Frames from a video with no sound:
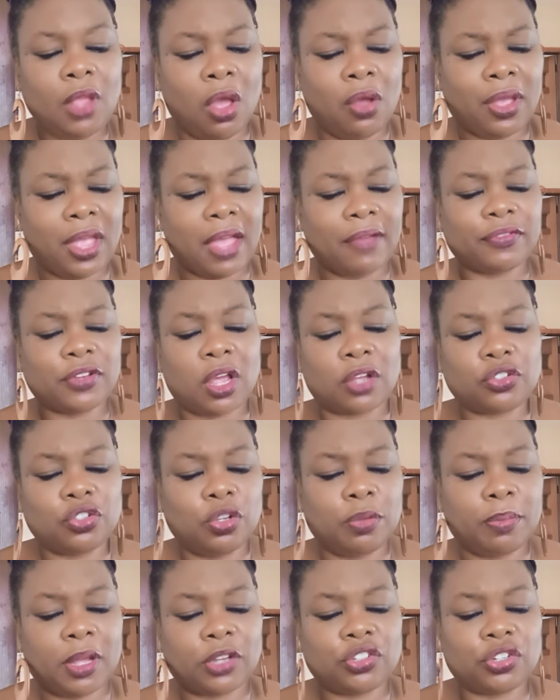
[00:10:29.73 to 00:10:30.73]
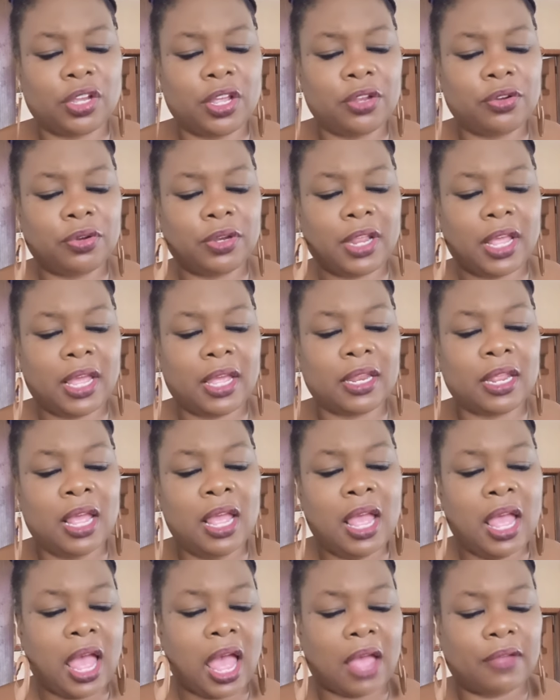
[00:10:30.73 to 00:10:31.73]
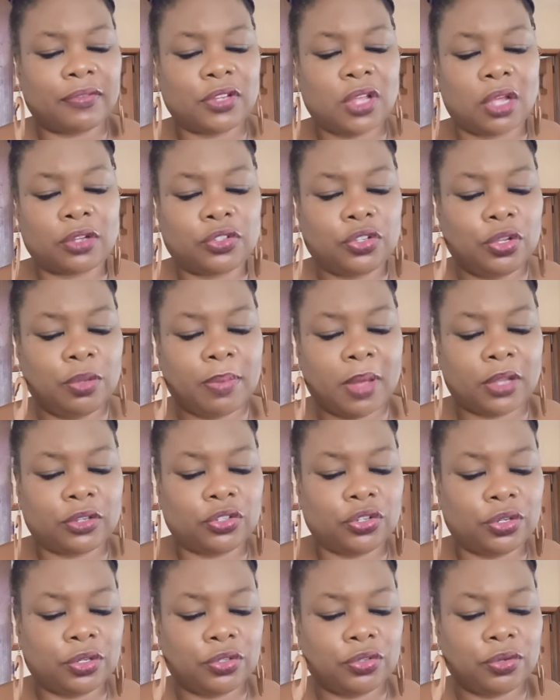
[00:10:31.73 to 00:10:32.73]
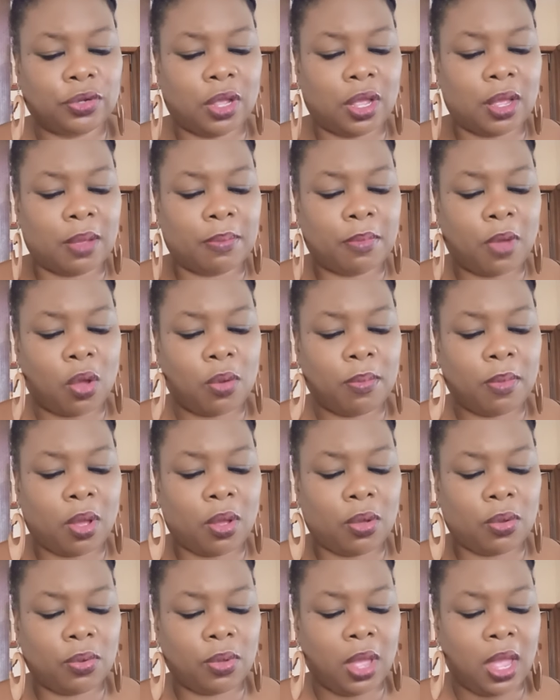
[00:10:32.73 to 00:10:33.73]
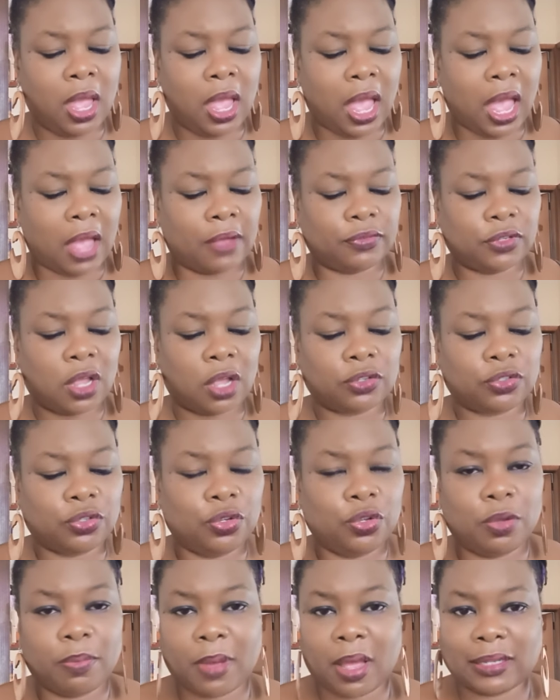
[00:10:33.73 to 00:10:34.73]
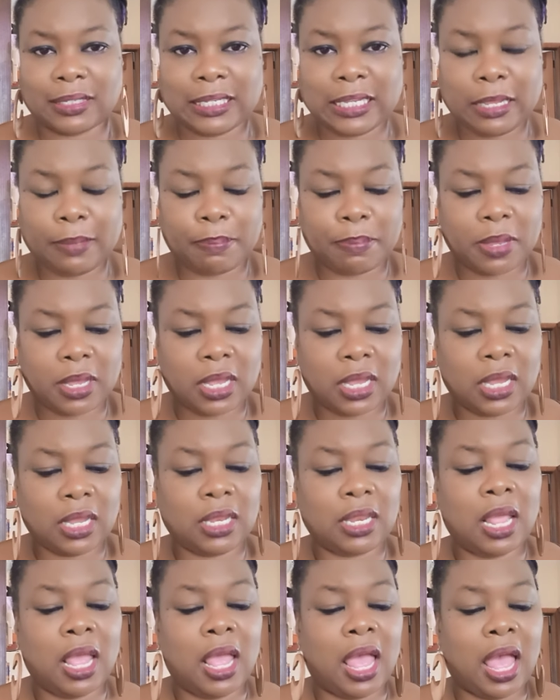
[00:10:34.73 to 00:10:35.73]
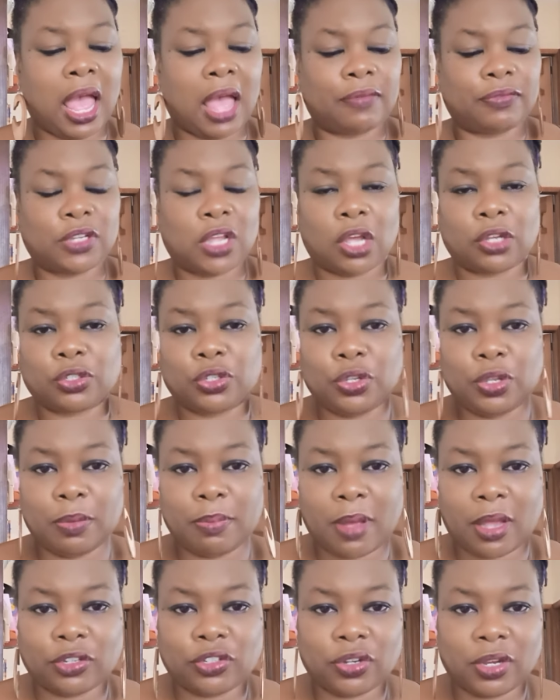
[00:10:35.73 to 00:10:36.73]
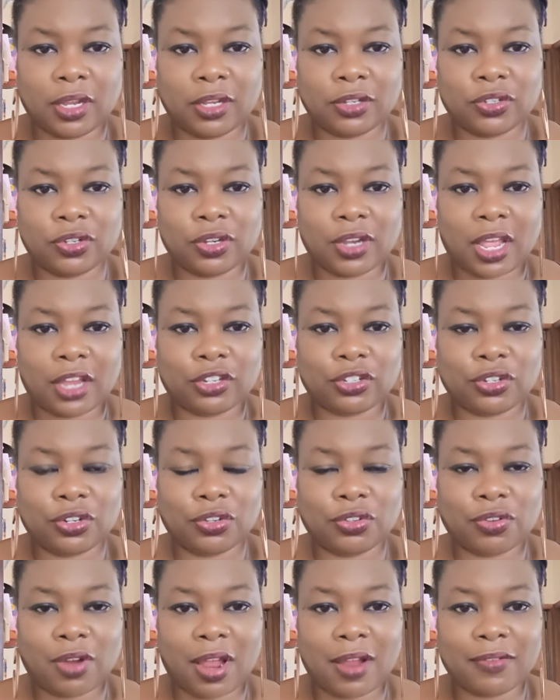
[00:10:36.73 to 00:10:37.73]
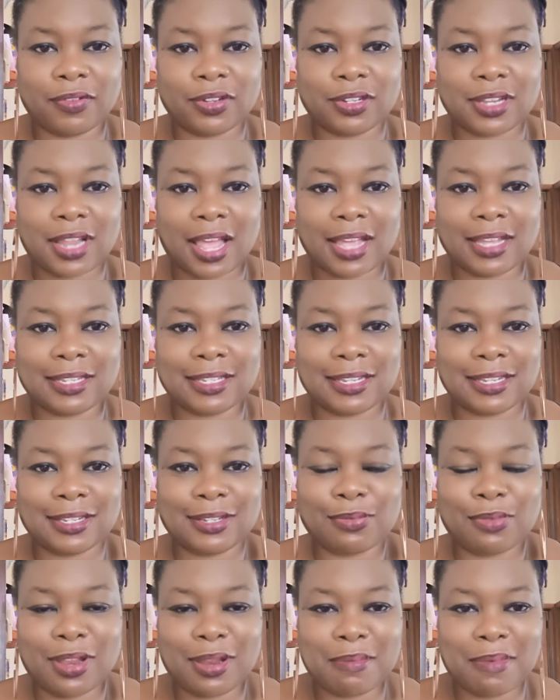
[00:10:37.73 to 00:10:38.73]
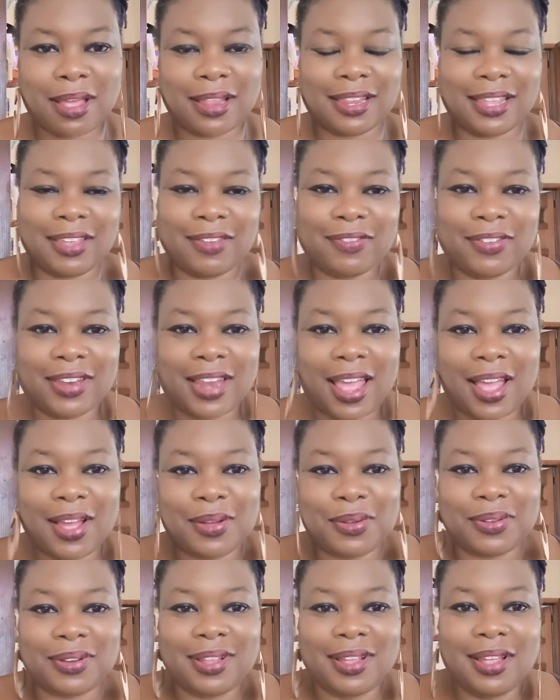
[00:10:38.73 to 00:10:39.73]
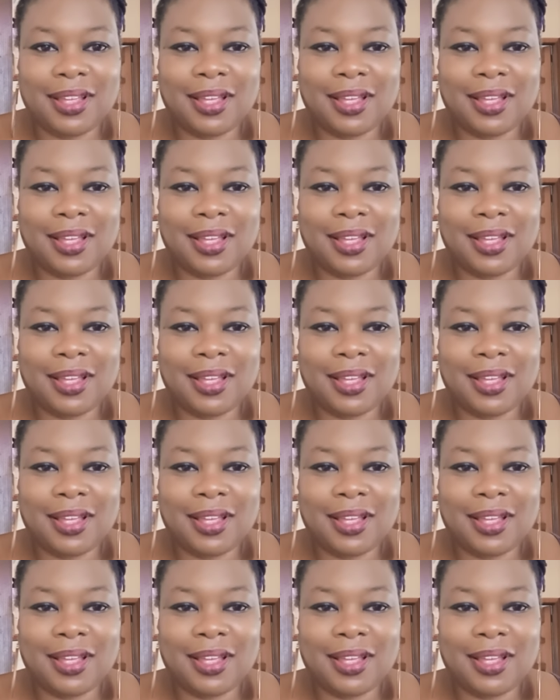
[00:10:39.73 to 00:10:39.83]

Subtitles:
Okay, I've talked to you about your internet. I've talked to you about your Momo. I've talked to you about tipping. I've talked to you about your international driver's license. What am I leaving out?